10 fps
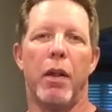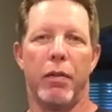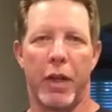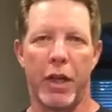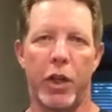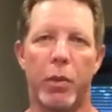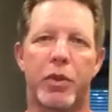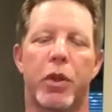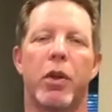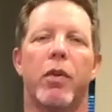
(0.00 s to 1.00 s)
Then you
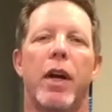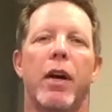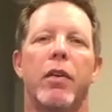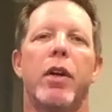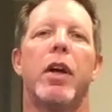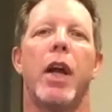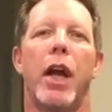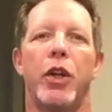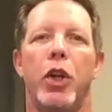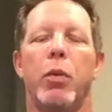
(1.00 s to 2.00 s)
would turn around
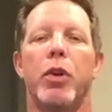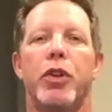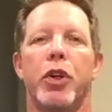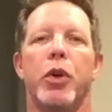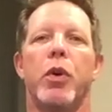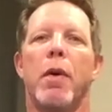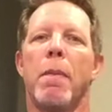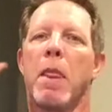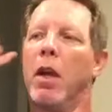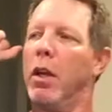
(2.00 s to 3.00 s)
and you would do
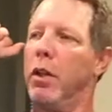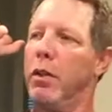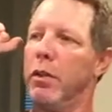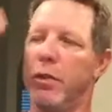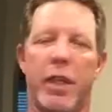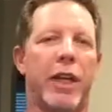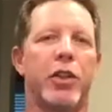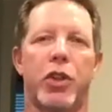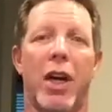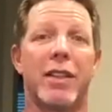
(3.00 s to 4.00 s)
10
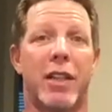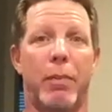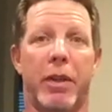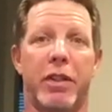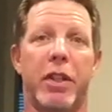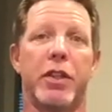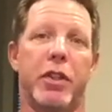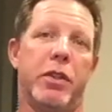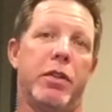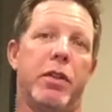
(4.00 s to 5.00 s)
tricep
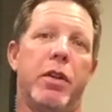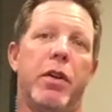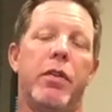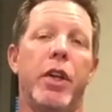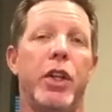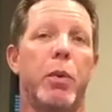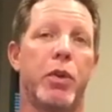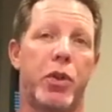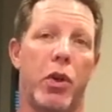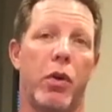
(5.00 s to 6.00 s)
extensions. Then you
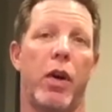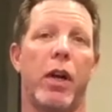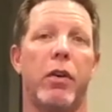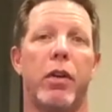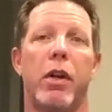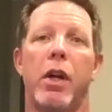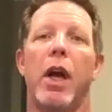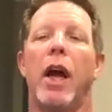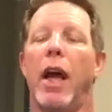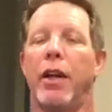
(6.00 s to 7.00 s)
would turn around
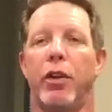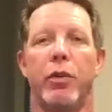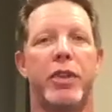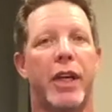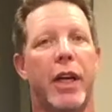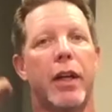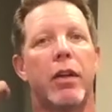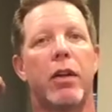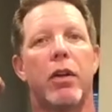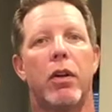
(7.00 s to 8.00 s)
and do
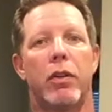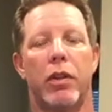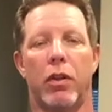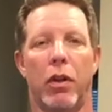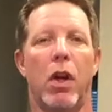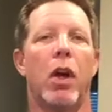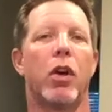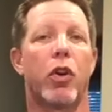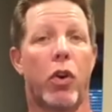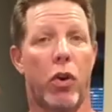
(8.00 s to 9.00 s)
10
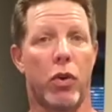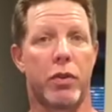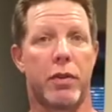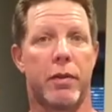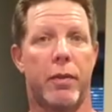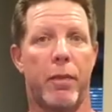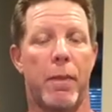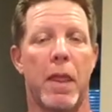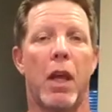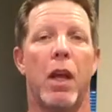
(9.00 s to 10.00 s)
curls.
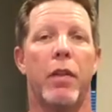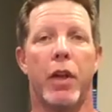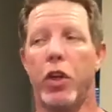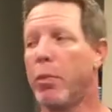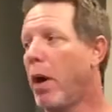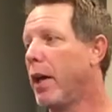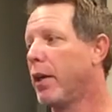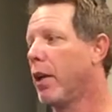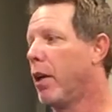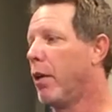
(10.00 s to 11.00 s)
Then you might
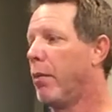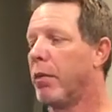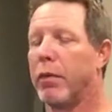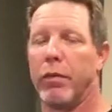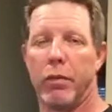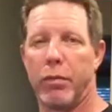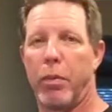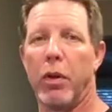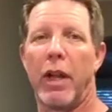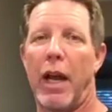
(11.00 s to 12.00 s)

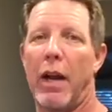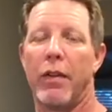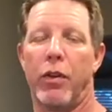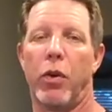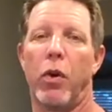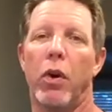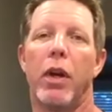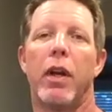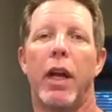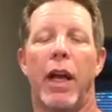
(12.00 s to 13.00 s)
pull it out of the door
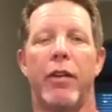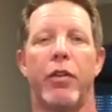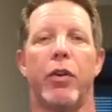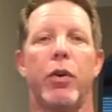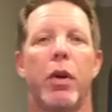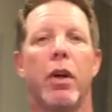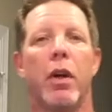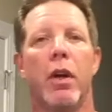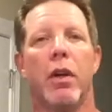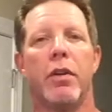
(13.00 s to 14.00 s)
and do
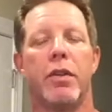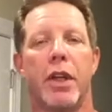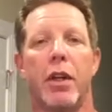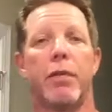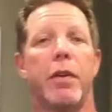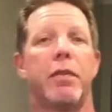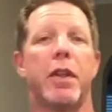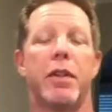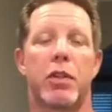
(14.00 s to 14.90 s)
10 or 15